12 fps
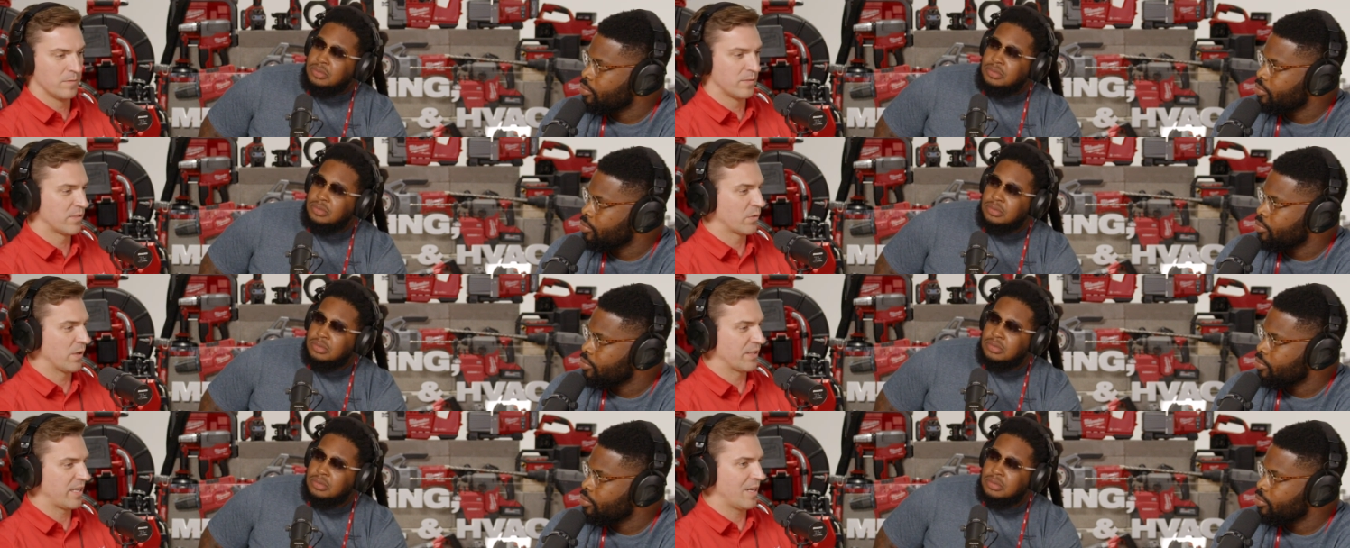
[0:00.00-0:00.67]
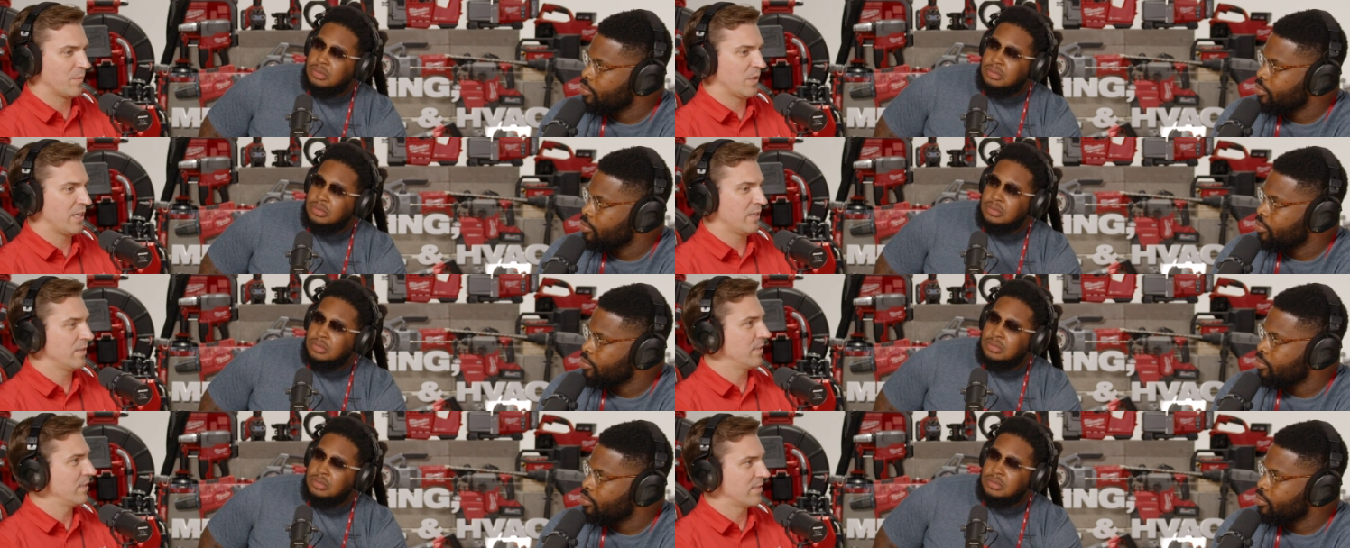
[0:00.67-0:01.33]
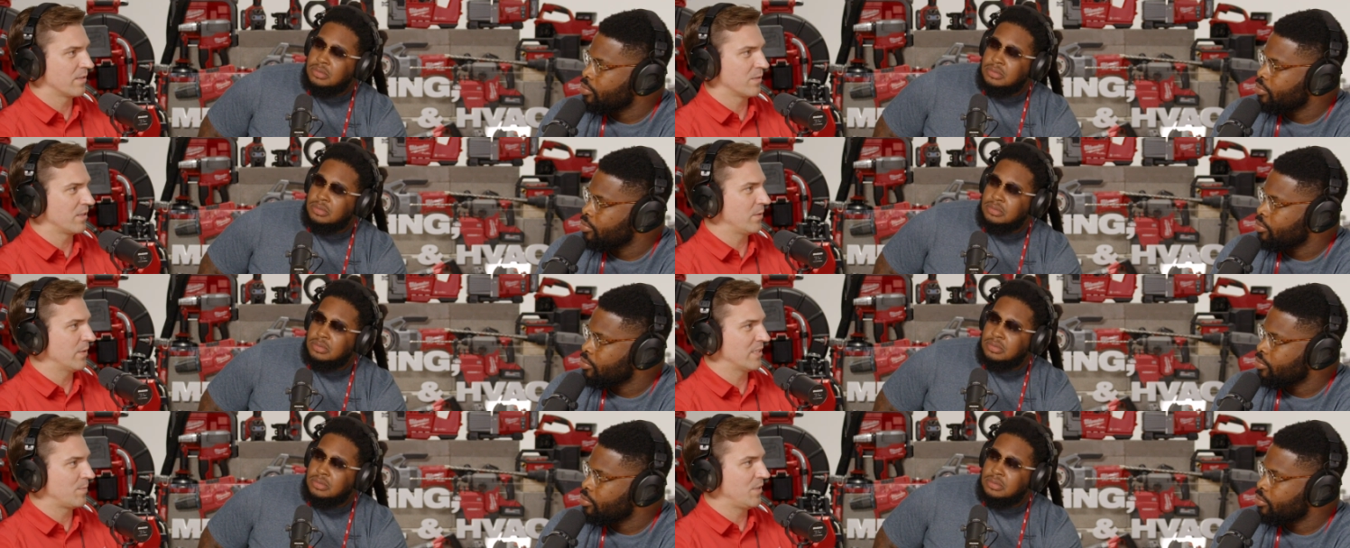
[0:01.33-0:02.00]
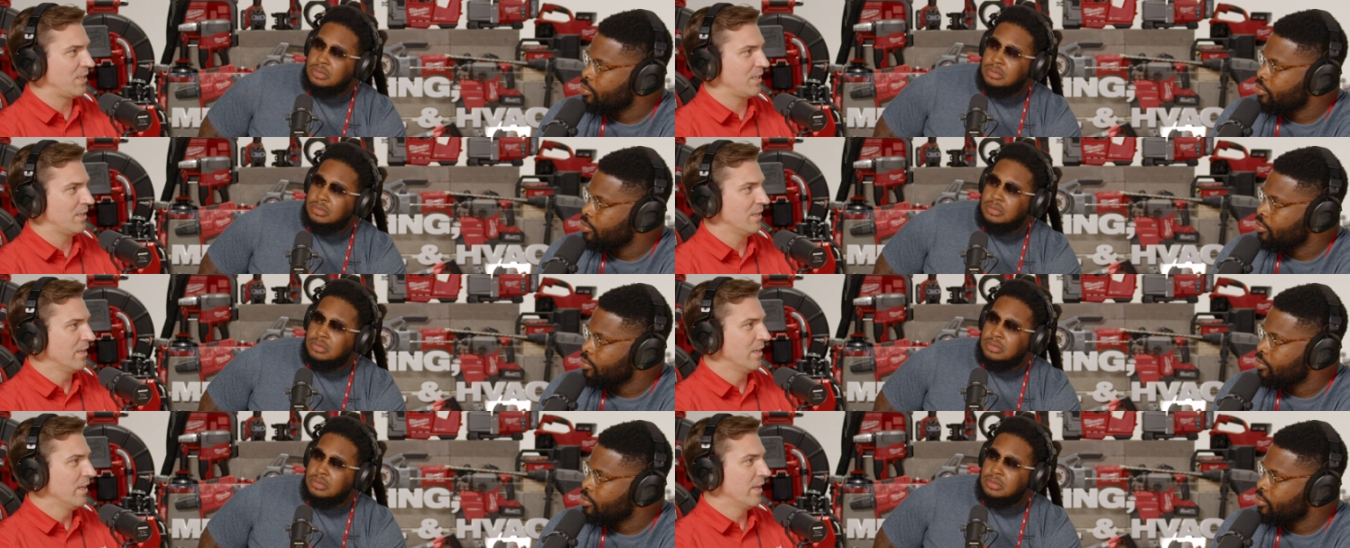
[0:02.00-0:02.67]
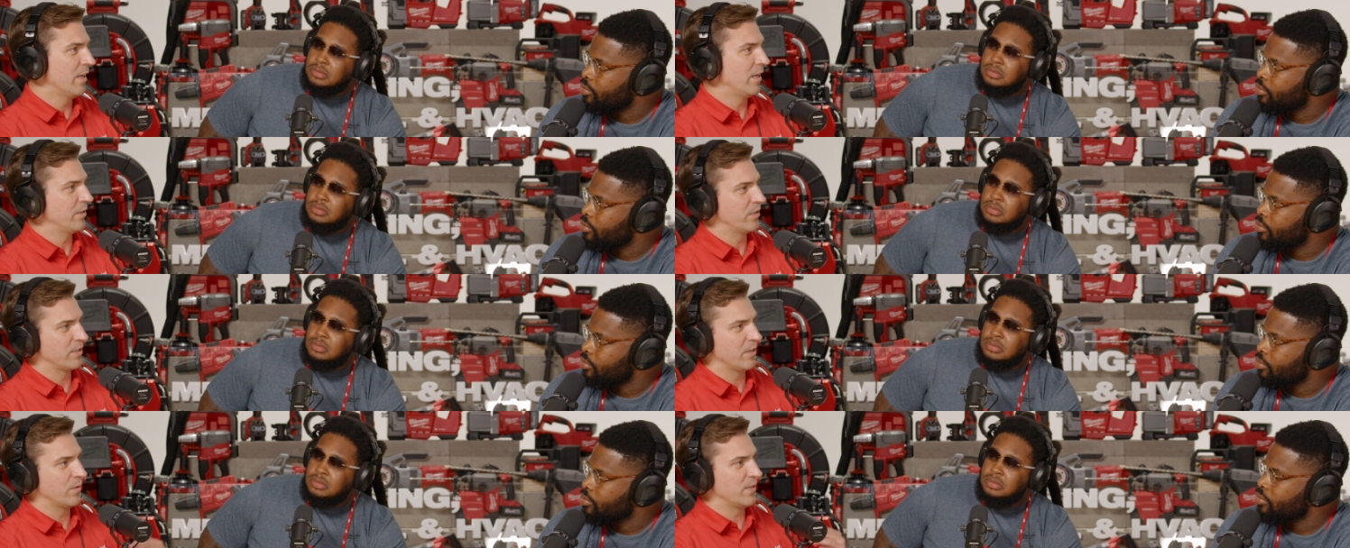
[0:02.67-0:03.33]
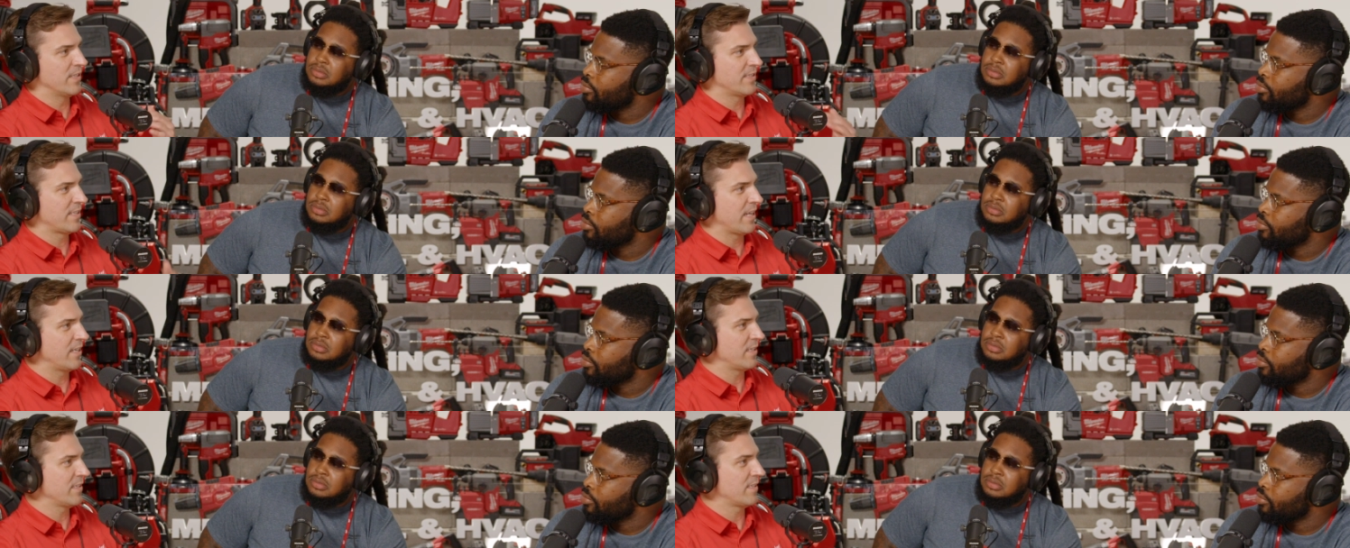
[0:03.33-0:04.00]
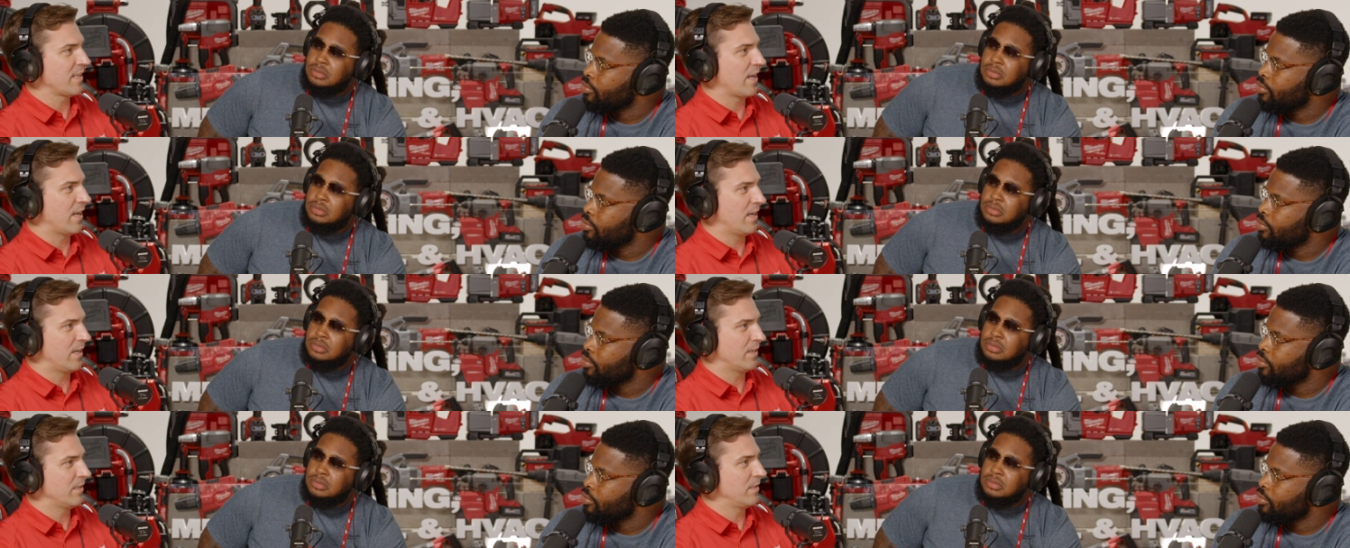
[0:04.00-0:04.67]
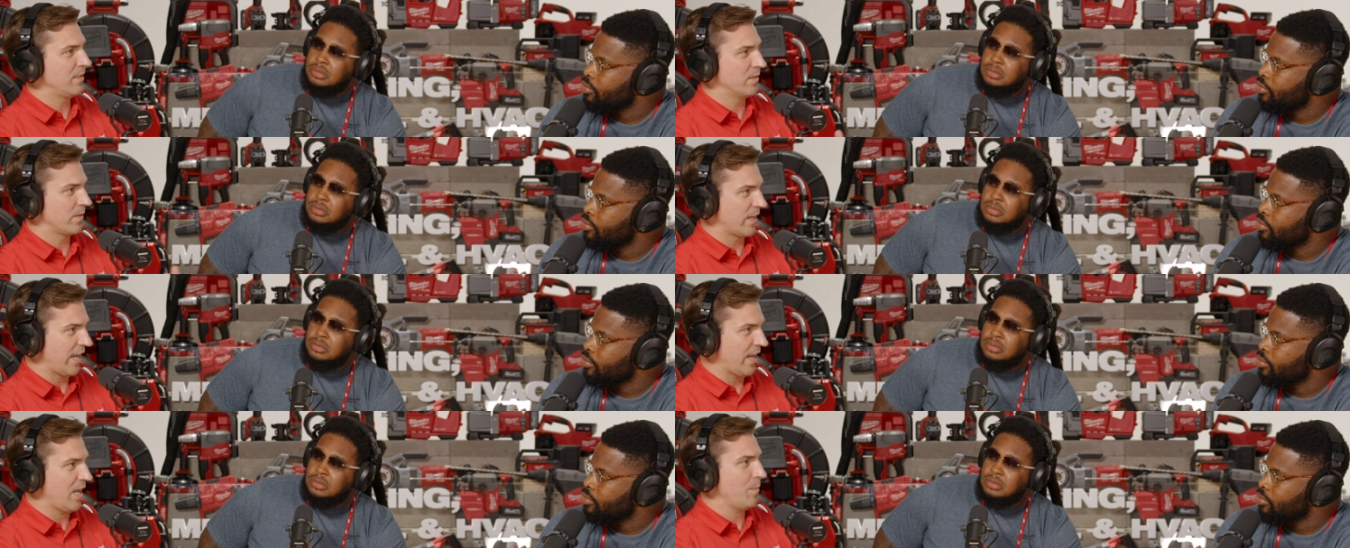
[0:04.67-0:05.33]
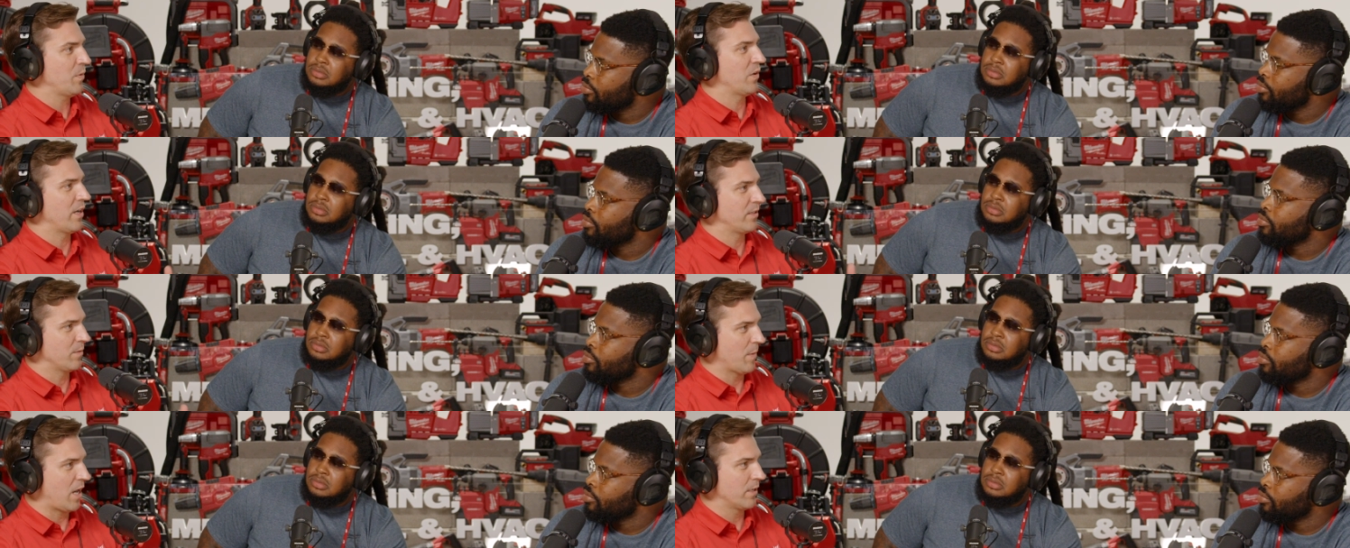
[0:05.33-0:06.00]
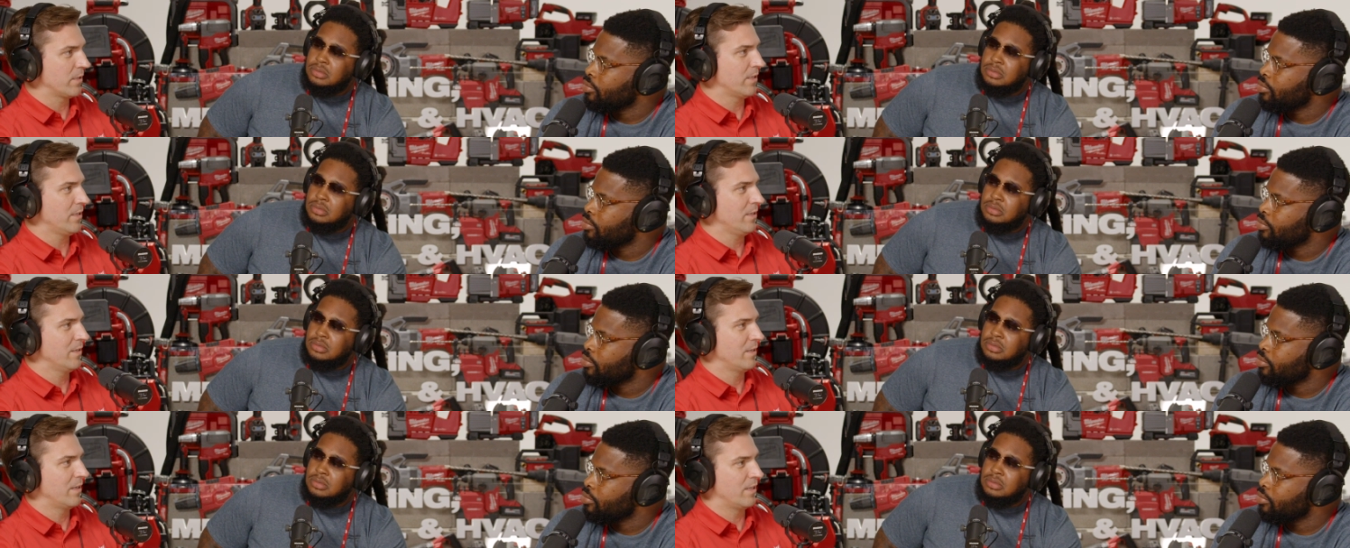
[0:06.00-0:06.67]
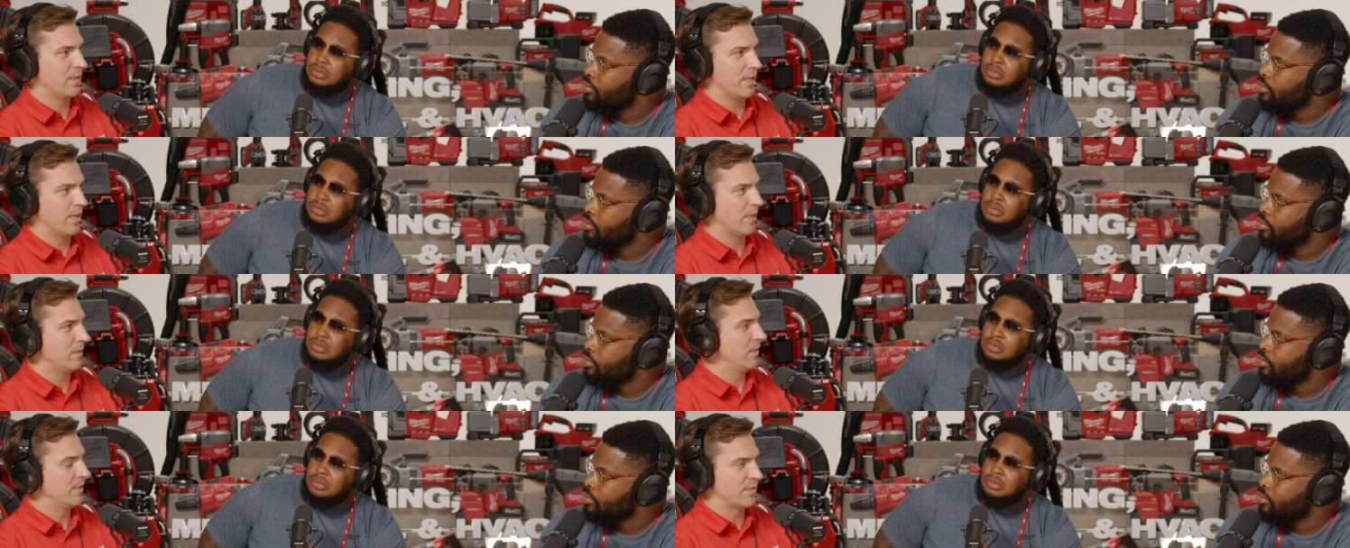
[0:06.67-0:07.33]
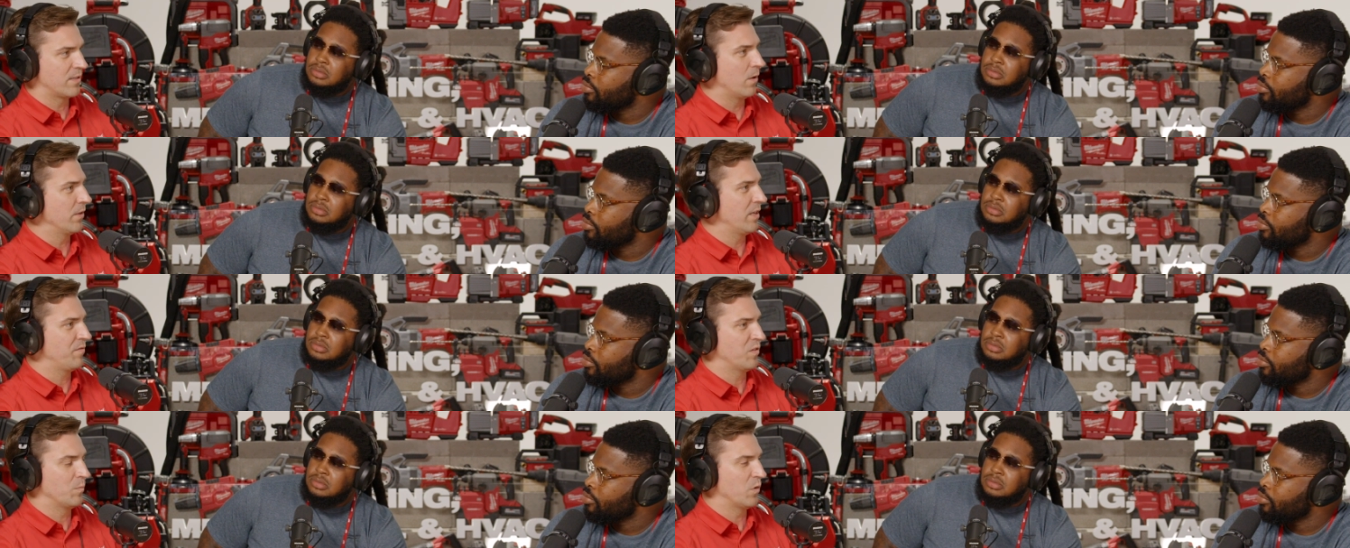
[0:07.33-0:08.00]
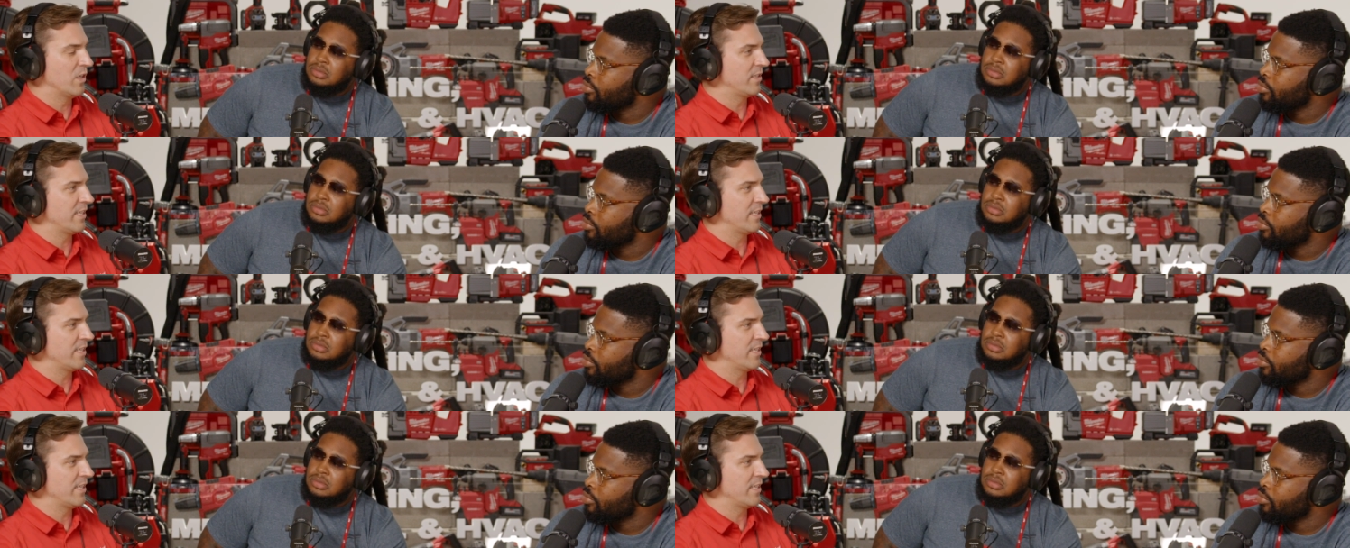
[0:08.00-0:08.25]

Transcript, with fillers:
Speaker 1: screw on the camera head, insert the USB. Uh, you're going to go to the settings on either the app or on your monitor and then install that firmware. It